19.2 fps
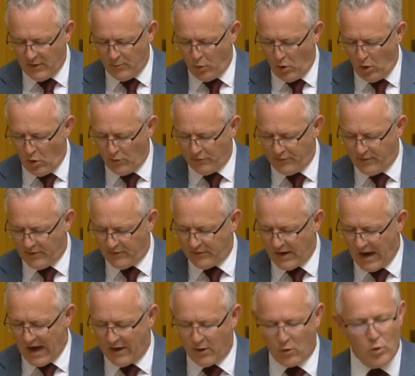policies
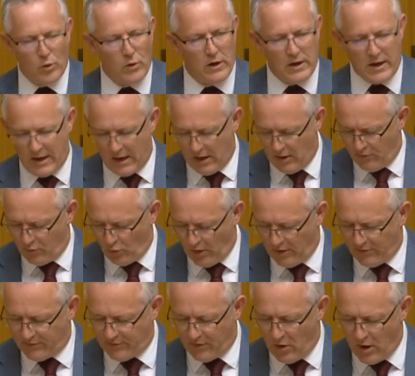adequately address
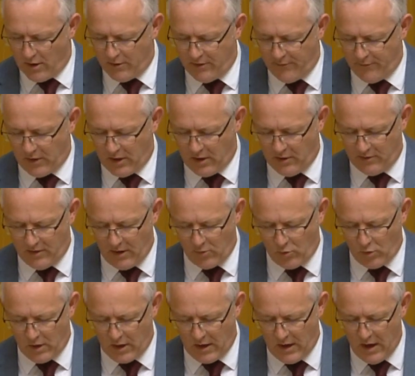scientific
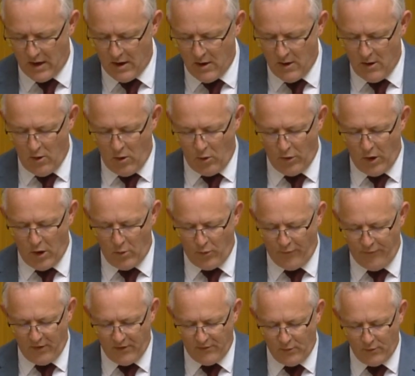integrity, although
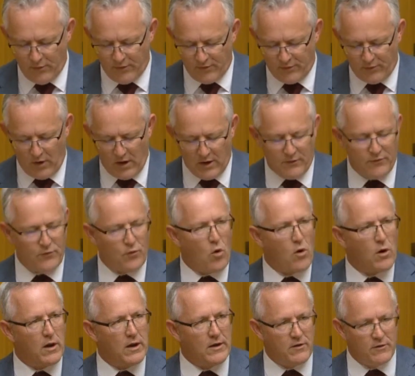Professionals Australia
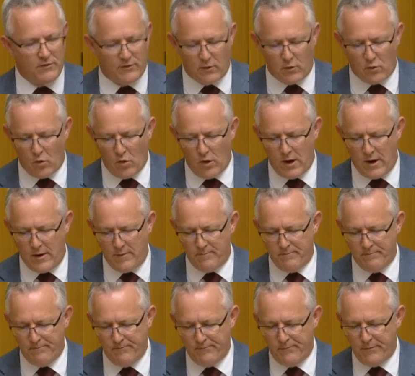strongly disagree.
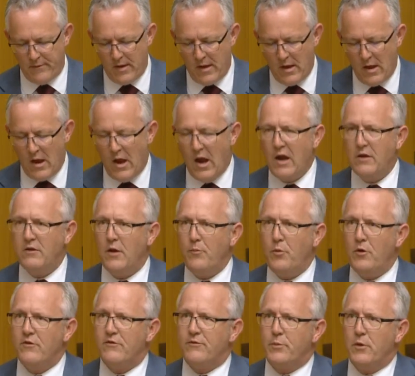And Deputy
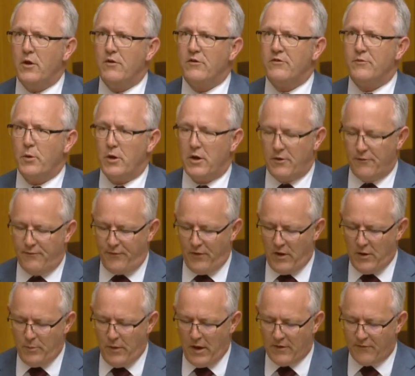Speaker,
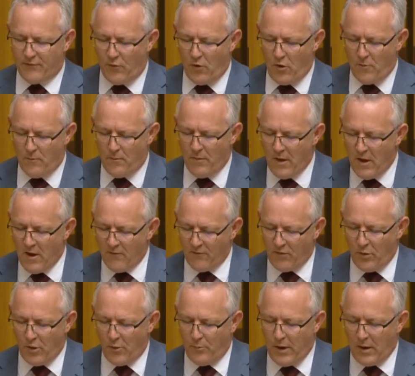feedback from
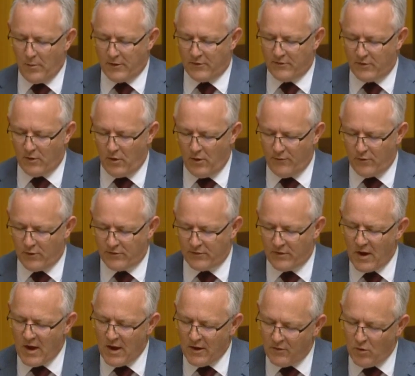the public service
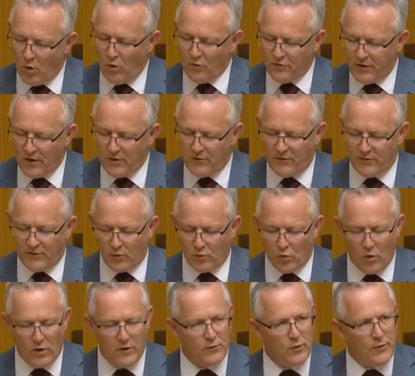also
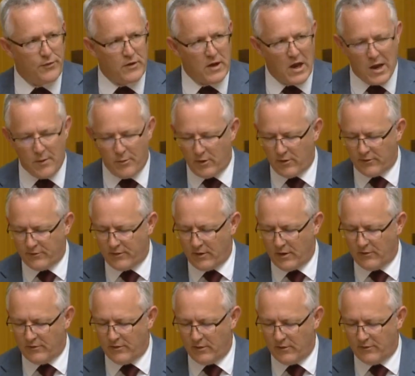disagrees with the
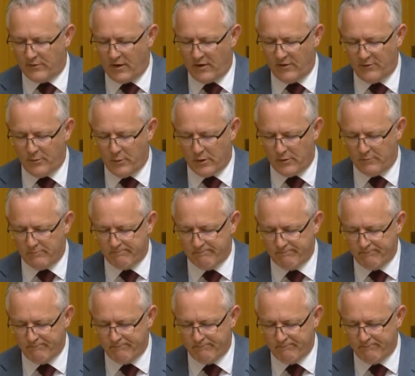APSC's assessment.